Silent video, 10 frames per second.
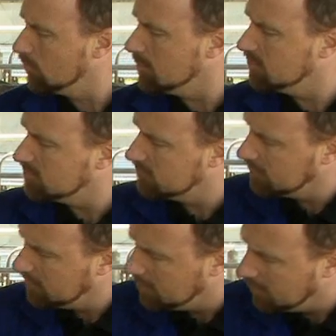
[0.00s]
ribs,
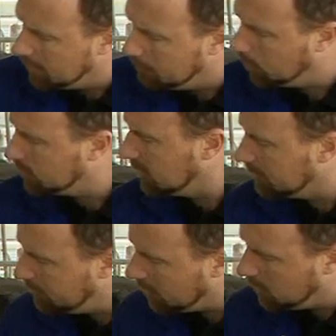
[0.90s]
but
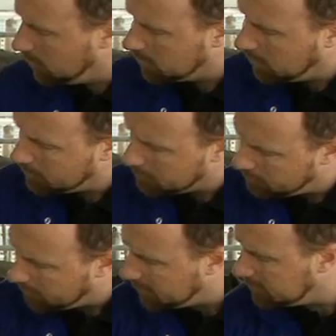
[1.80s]
they're very well covered in
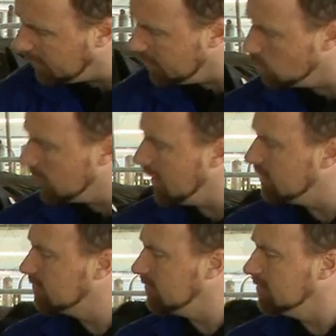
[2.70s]
fat and you
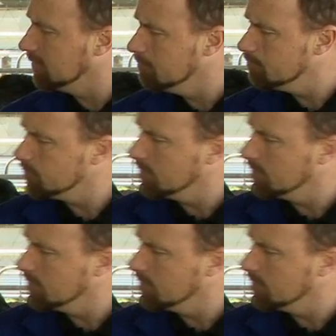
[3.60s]
can't see them.